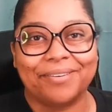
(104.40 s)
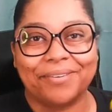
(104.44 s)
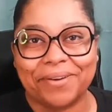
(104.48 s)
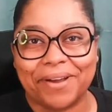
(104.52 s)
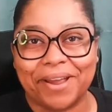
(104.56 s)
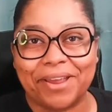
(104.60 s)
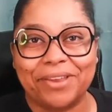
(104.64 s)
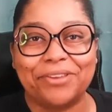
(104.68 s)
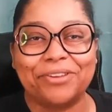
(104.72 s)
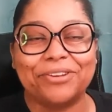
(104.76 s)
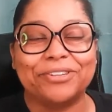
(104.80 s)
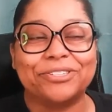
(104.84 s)

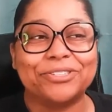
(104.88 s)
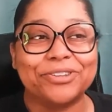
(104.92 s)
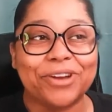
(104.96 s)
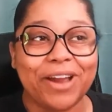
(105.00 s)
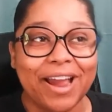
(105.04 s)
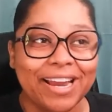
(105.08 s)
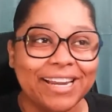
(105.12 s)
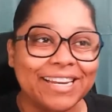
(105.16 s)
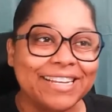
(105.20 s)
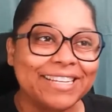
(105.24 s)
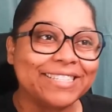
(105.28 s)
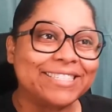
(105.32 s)
and you're
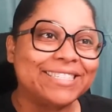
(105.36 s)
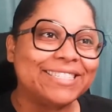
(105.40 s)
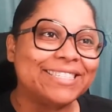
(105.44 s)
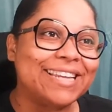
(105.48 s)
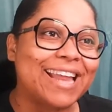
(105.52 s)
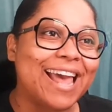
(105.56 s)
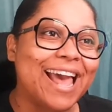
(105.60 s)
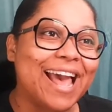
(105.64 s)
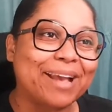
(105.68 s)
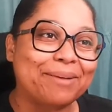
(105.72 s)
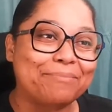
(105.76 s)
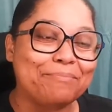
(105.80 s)
trying to
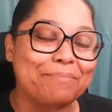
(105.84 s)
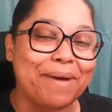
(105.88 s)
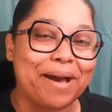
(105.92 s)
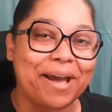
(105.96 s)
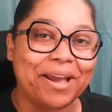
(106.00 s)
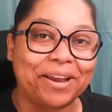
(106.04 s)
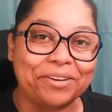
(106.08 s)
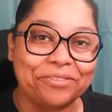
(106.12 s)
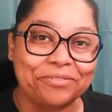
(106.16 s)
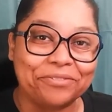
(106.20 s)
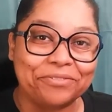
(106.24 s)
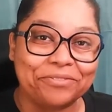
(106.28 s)
snack
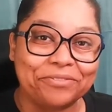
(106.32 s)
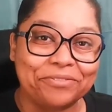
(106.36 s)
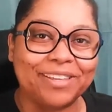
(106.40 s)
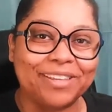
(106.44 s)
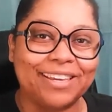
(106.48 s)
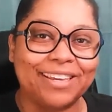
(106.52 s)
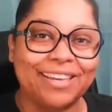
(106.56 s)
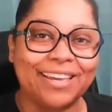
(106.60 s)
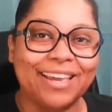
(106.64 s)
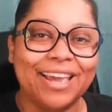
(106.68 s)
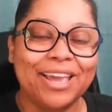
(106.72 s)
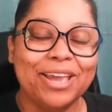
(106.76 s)

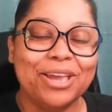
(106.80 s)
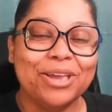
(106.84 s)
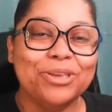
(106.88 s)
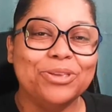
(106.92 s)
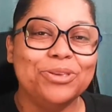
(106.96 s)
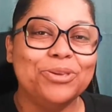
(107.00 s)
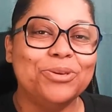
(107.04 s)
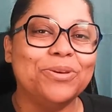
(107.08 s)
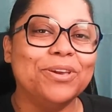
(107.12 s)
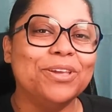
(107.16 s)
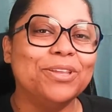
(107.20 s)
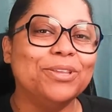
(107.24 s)
mindfully,
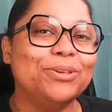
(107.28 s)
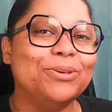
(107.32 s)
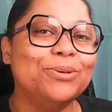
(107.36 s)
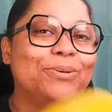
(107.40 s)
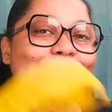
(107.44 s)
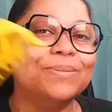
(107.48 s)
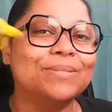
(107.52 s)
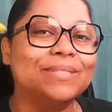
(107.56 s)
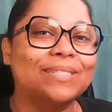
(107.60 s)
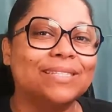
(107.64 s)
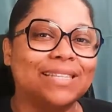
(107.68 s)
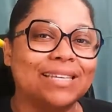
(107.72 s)
you can
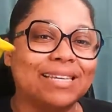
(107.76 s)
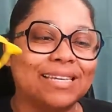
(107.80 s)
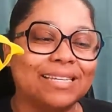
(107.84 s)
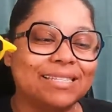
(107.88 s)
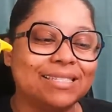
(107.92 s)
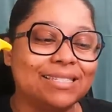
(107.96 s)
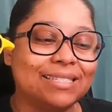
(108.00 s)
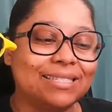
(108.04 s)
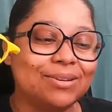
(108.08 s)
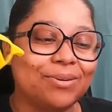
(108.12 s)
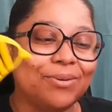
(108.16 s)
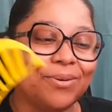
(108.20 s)
use
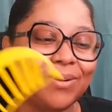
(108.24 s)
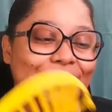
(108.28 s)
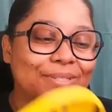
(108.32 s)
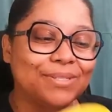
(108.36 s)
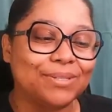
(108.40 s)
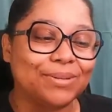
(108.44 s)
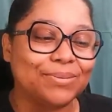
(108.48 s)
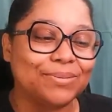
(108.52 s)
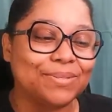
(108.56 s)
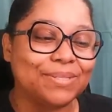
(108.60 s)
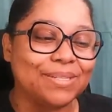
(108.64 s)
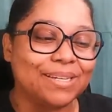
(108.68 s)
this
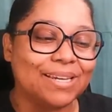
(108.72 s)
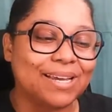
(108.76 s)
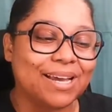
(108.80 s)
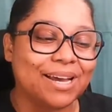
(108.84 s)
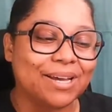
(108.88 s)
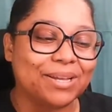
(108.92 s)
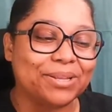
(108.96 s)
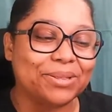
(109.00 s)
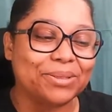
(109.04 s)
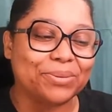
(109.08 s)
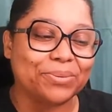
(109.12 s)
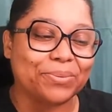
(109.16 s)
also to
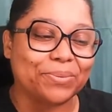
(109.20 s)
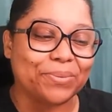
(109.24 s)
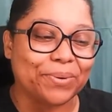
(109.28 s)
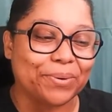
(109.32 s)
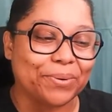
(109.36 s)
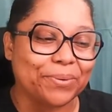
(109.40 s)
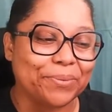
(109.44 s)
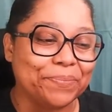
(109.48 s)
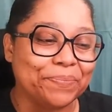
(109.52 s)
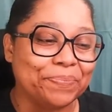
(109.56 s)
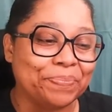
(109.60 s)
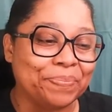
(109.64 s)
cut
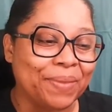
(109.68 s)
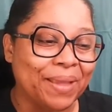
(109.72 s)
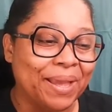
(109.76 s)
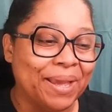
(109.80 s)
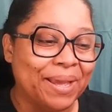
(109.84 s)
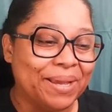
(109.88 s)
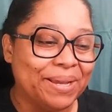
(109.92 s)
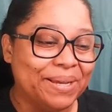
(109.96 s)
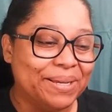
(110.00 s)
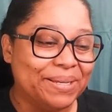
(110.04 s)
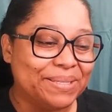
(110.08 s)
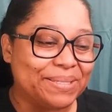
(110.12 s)
through.
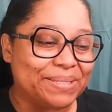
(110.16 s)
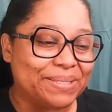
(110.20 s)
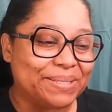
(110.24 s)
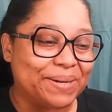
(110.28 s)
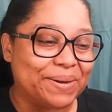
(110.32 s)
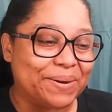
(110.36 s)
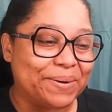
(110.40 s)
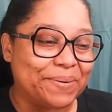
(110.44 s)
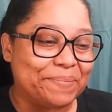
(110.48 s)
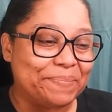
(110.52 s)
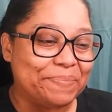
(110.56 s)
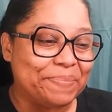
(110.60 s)

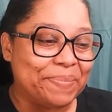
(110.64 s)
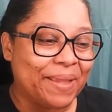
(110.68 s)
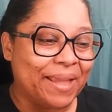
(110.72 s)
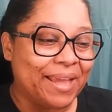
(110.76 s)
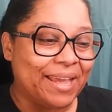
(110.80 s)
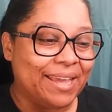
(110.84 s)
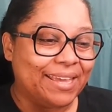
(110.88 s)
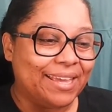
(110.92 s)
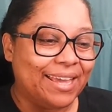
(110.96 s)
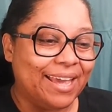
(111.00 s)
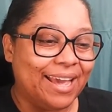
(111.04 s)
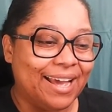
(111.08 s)
So
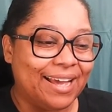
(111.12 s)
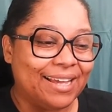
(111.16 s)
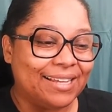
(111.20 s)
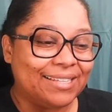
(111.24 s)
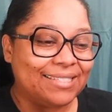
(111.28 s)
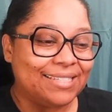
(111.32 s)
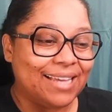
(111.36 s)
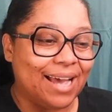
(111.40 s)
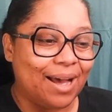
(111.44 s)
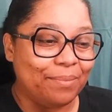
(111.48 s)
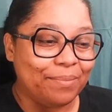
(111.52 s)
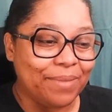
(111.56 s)
yeah,
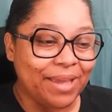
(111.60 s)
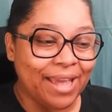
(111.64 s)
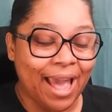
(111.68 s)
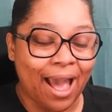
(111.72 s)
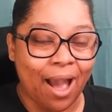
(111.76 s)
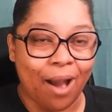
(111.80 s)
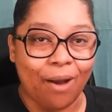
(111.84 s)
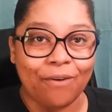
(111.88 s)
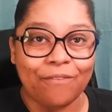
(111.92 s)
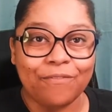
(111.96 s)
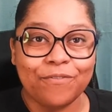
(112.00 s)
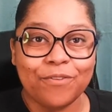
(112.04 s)
tell me,
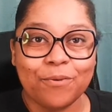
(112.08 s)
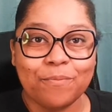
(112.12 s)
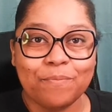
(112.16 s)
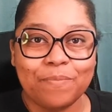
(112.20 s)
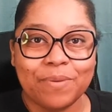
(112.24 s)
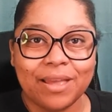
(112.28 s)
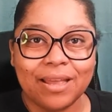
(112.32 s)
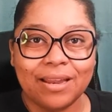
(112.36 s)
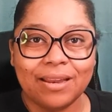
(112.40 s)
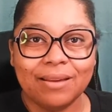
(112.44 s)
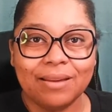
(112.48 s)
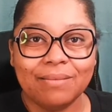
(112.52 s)
how have you
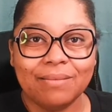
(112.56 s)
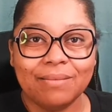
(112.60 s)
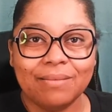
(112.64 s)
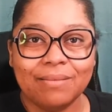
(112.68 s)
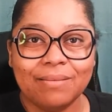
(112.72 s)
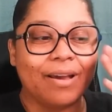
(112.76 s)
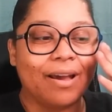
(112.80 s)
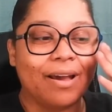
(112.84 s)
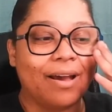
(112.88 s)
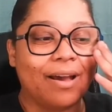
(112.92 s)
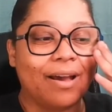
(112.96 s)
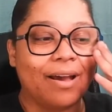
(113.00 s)
been,
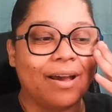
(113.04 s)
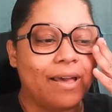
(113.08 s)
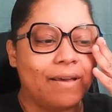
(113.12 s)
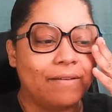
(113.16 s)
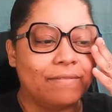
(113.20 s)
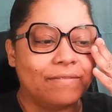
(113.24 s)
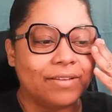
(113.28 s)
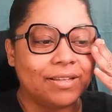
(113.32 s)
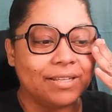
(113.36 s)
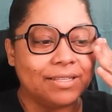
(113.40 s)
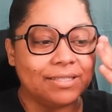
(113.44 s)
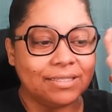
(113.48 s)

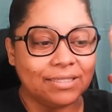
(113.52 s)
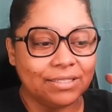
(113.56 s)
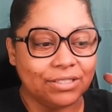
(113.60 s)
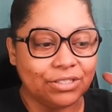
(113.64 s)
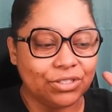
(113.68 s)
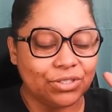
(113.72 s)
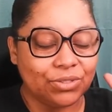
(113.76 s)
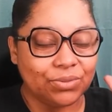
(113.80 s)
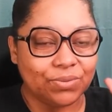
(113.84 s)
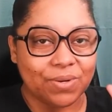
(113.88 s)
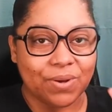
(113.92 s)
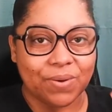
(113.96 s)
Evans? You
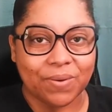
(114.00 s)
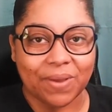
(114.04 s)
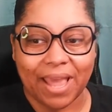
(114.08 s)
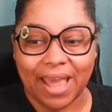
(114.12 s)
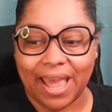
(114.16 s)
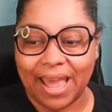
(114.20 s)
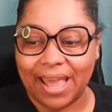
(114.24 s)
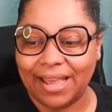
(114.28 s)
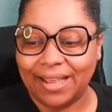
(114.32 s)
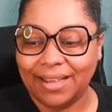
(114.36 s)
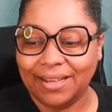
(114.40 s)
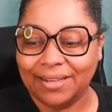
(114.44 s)
doing
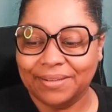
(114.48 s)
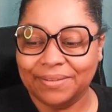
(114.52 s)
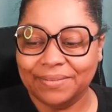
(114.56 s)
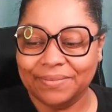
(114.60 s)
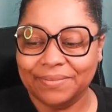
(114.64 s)
okay?